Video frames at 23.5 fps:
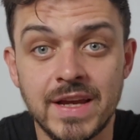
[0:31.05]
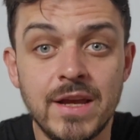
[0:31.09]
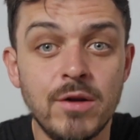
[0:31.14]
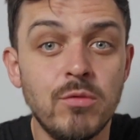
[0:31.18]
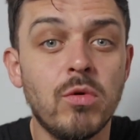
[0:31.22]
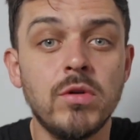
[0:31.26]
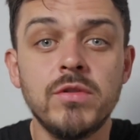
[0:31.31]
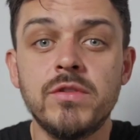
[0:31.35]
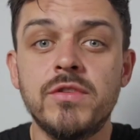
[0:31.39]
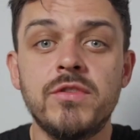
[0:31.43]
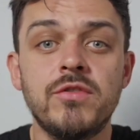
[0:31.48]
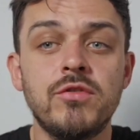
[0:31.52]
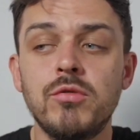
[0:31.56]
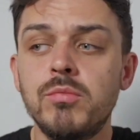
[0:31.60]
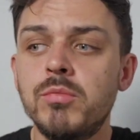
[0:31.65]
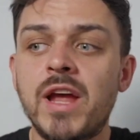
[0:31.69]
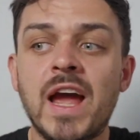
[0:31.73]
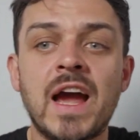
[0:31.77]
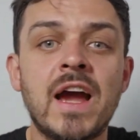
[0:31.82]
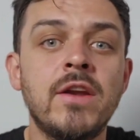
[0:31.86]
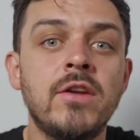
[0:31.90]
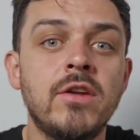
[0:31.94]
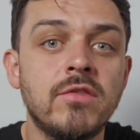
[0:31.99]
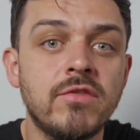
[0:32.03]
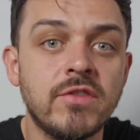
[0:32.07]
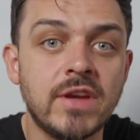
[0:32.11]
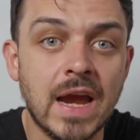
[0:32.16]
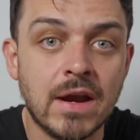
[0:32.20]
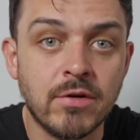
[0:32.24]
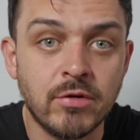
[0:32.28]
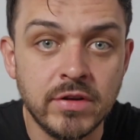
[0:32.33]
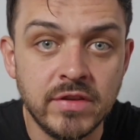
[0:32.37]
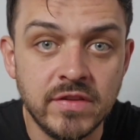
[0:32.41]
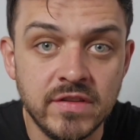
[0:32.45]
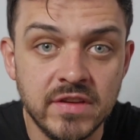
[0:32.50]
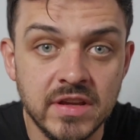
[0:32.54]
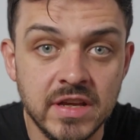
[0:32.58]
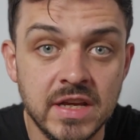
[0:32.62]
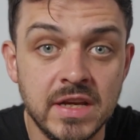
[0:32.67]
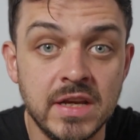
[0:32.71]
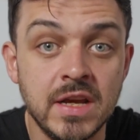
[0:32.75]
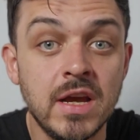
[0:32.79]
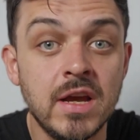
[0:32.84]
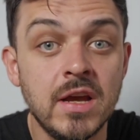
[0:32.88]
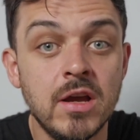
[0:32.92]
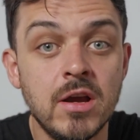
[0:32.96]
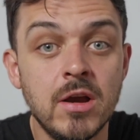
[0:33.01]
It wants some kind of guarantee,
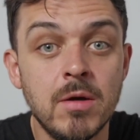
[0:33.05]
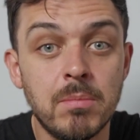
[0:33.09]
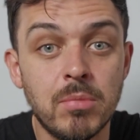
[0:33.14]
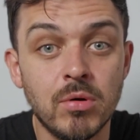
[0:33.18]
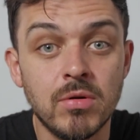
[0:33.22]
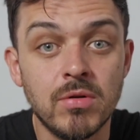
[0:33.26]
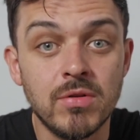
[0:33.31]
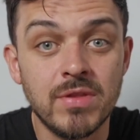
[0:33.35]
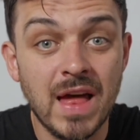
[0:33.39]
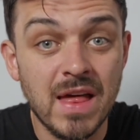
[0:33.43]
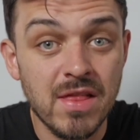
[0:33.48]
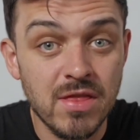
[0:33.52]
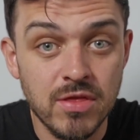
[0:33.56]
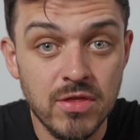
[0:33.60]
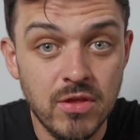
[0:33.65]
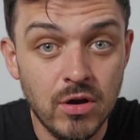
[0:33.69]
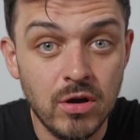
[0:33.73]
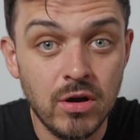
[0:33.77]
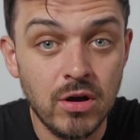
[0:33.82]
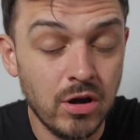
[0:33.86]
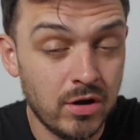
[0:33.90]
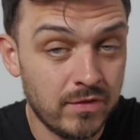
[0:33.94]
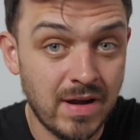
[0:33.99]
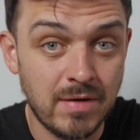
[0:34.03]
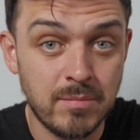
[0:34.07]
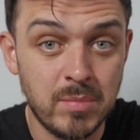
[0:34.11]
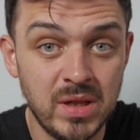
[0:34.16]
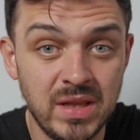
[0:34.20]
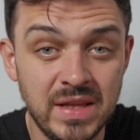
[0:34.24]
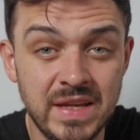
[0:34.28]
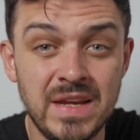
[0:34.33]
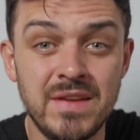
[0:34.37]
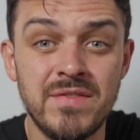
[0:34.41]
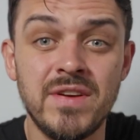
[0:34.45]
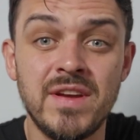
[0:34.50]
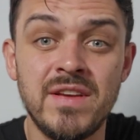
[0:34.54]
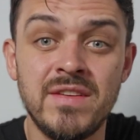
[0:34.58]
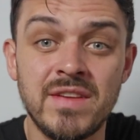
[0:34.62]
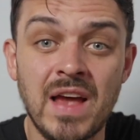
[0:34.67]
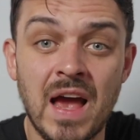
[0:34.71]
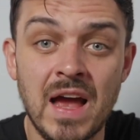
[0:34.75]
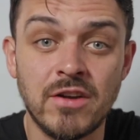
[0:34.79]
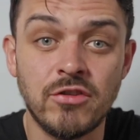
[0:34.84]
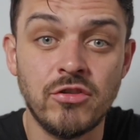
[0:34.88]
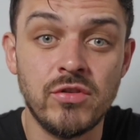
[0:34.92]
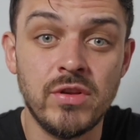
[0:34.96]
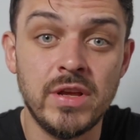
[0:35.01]
but that thought or that belief is
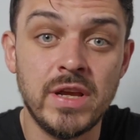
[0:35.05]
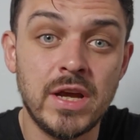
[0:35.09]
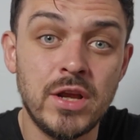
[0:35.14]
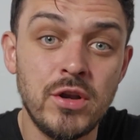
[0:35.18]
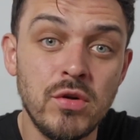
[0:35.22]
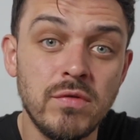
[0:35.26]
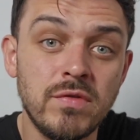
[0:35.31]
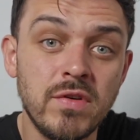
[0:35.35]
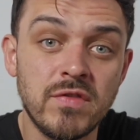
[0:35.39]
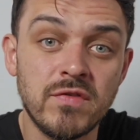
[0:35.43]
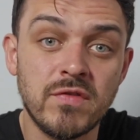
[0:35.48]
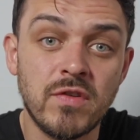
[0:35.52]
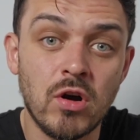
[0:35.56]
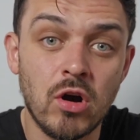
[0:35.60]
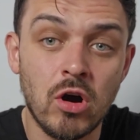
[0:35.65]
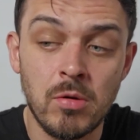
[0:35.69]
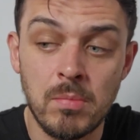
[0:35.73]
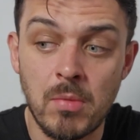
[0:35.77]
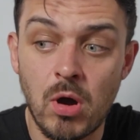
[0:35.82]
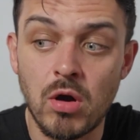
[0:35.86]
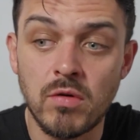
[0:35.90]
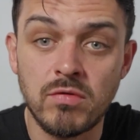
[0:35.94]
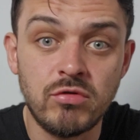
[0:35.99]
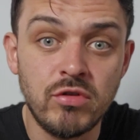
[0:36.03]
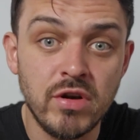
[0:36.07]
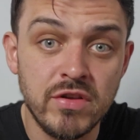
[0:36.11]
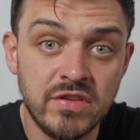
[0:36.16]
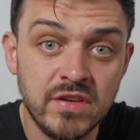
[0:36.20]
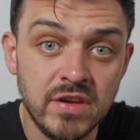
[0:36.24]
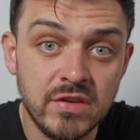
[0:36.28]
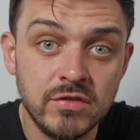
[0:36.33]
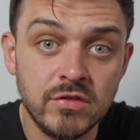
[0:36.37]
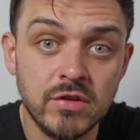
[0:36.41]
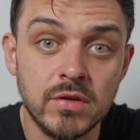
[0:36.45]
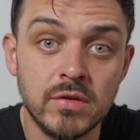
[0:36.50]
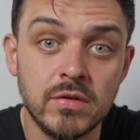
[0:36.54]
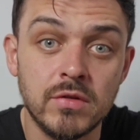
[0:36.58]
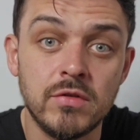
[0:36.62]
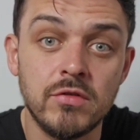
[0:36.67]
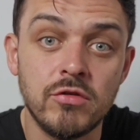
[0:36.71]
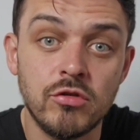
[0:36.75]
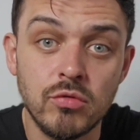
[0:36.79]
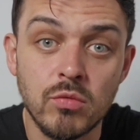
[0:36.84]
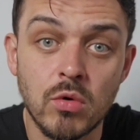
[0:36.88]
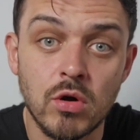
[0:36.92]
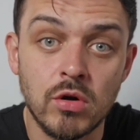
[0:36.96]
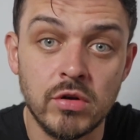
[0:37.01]
actually another form of resistance
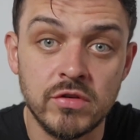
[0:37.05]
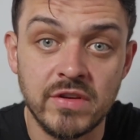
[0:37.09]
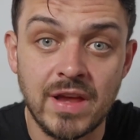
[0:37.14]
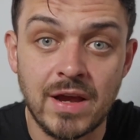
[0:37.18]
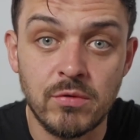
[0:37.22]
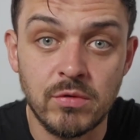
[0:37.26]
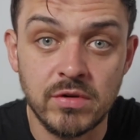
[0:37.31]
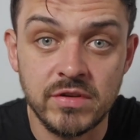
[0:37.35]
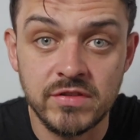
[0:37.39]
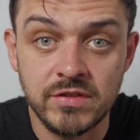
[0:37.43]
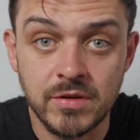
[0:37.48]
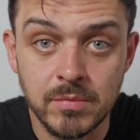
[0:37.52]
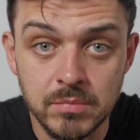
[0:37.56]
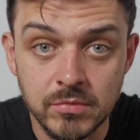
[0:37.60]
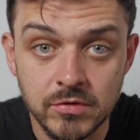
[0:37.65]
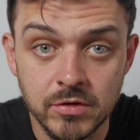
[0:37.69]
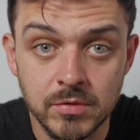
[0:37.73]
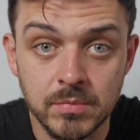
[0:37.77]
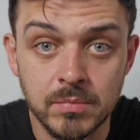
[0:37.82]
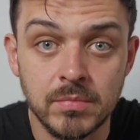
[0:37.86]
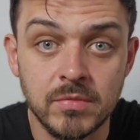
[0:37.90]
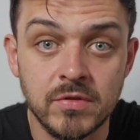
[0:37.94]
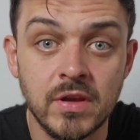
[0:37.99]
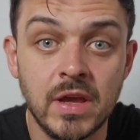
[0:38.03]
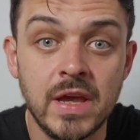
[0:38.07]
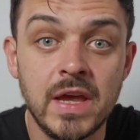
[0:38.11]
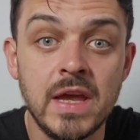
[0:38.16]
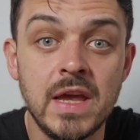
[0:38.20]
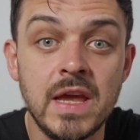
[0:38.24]
towards our symptoms.